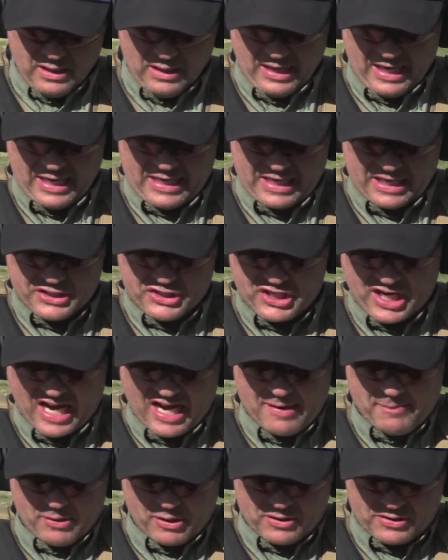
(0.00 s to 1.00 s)
like a
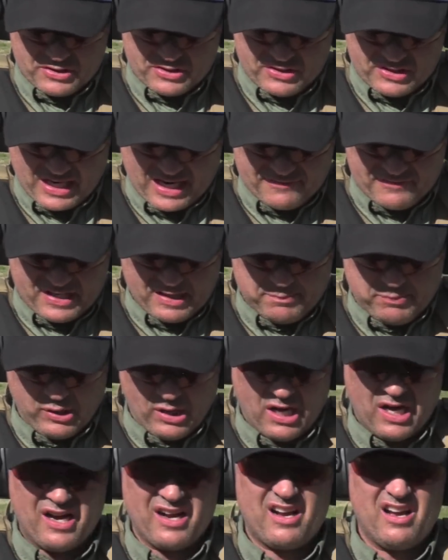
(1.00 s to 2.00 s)
chamber safety
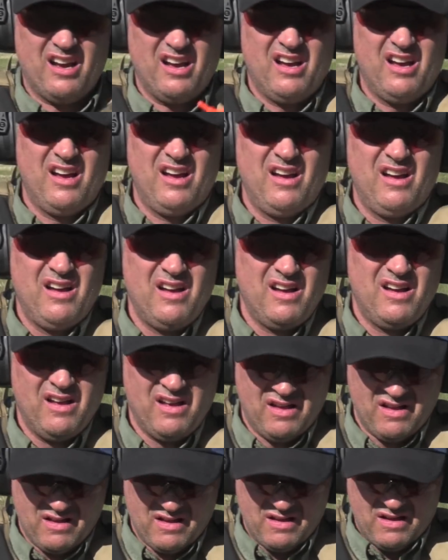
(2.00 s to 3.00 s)
plug,
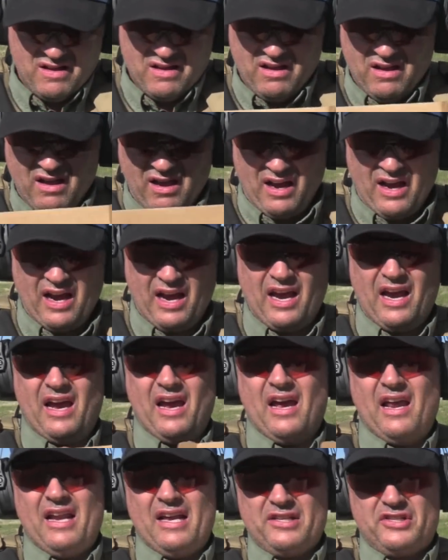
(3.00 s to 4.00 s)

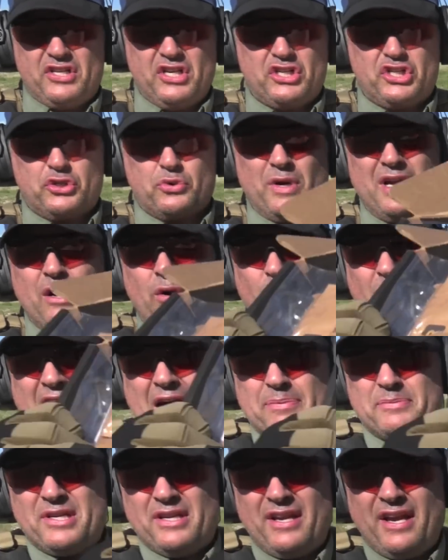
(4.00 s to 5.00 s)
and it's just shrink
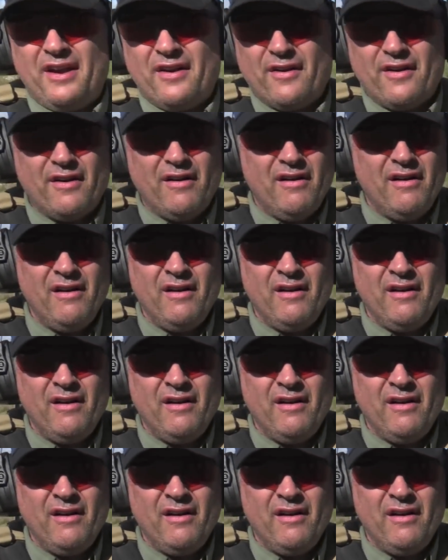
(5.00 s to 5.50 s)
wrapped in here.